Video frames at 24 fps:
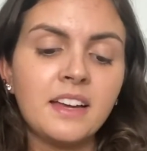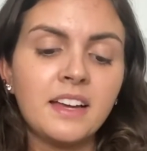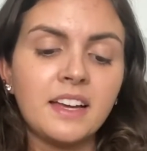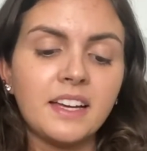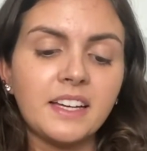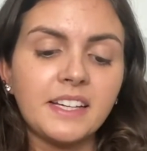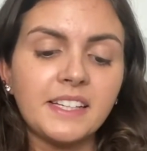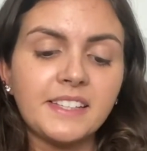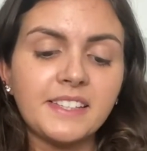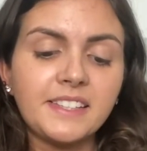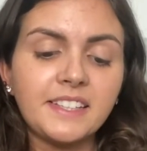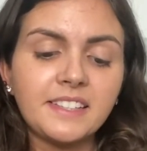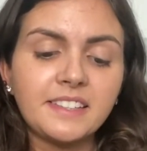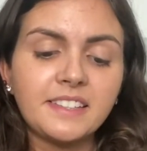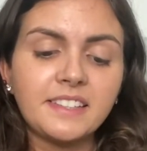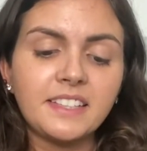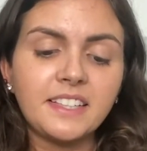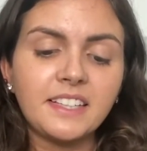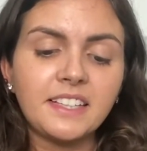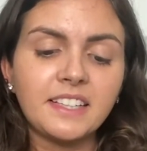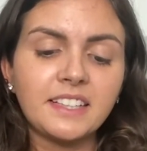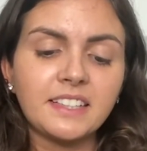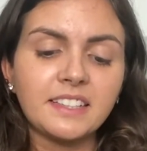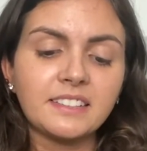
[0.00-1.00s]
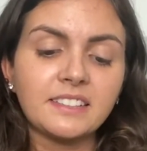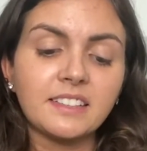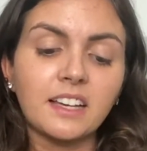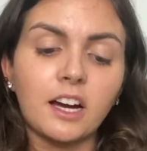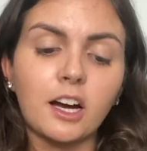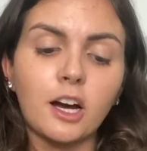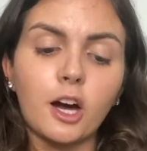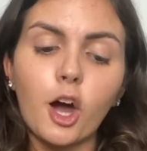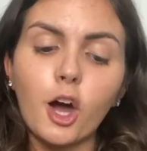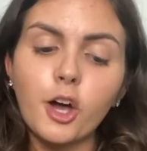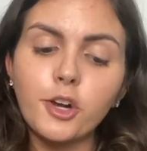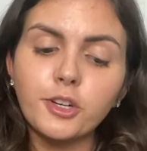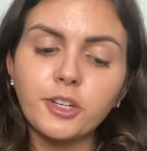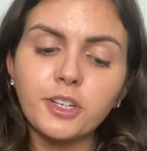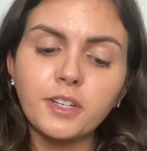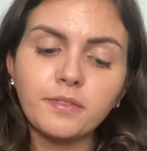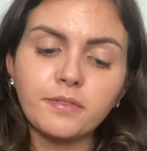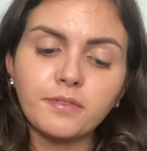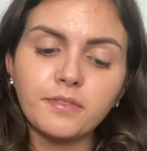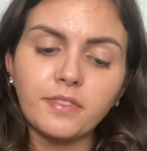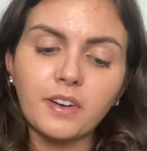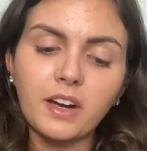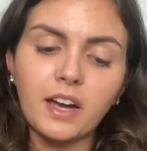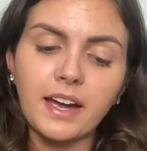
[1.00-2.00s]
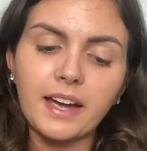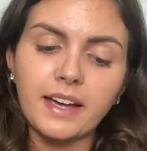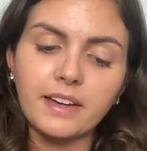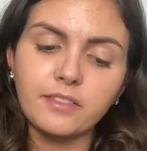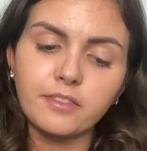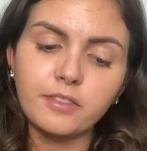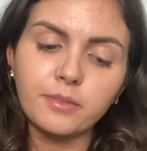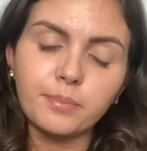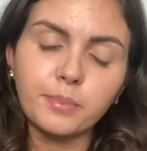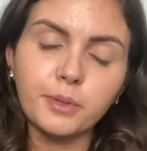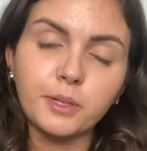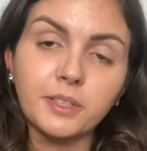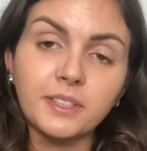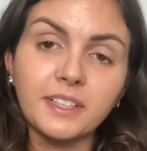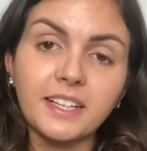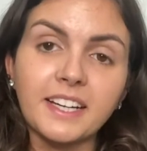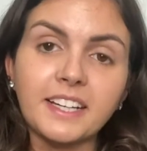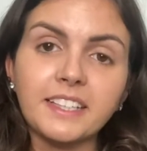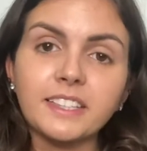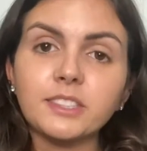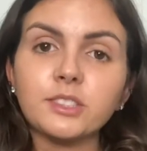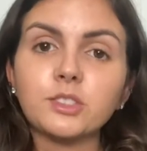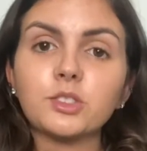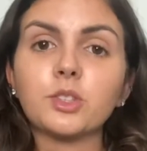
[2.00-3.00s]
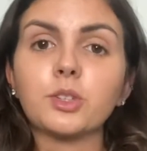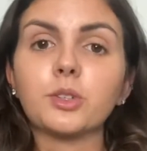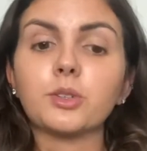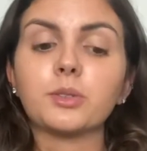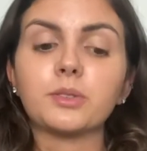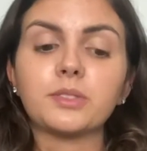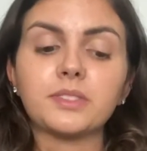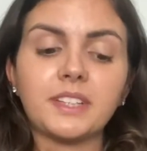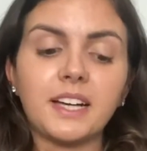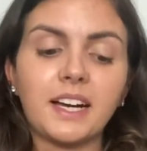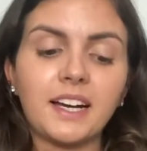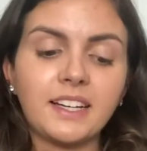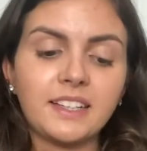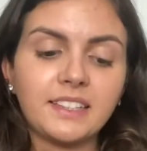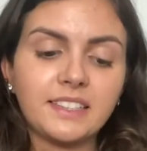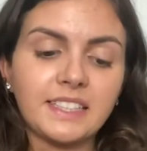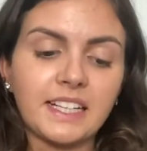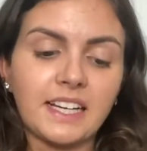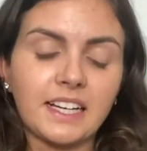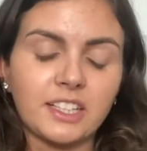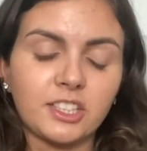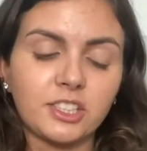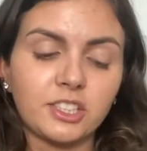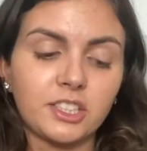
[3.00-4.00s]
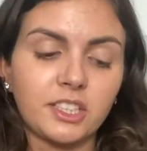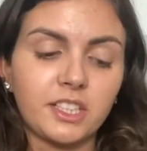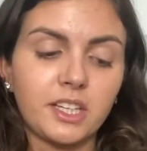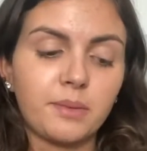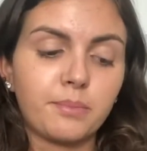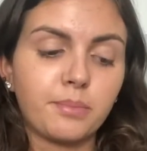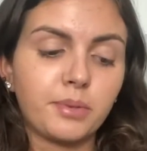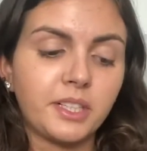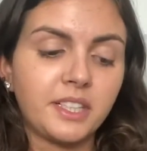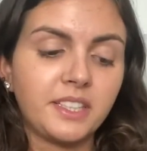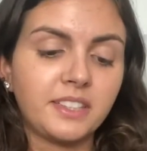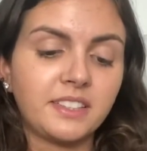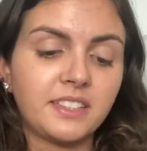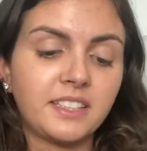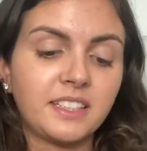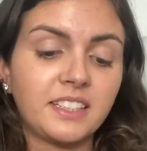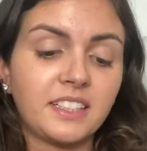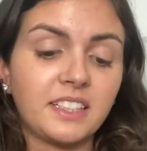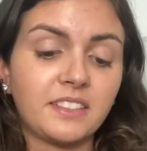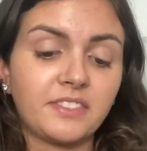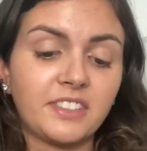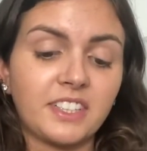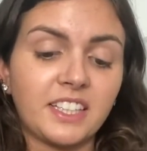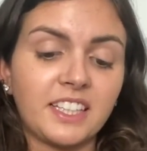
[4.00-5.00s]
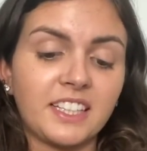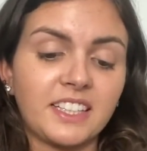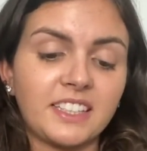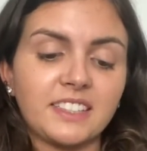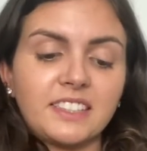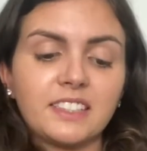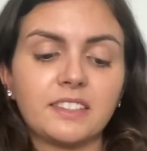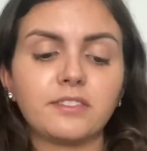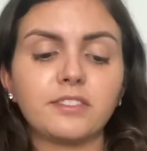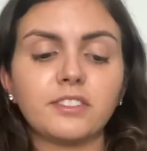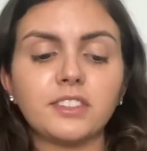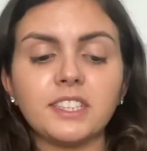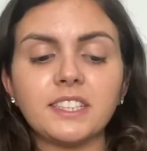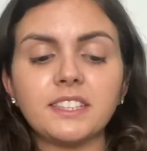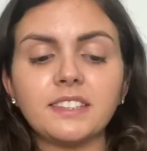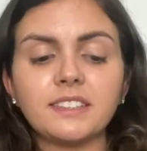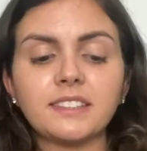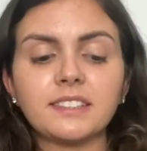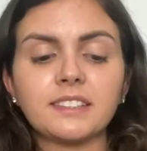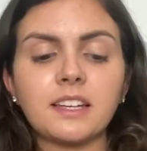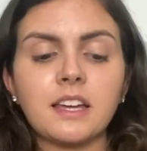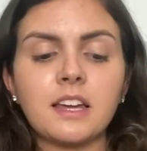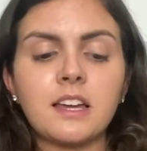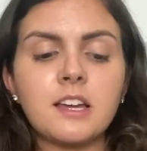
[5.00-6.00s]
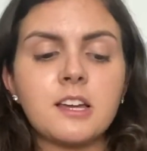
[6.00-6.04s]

And Disney is $105 per day. So that is actually a pretty significant difference.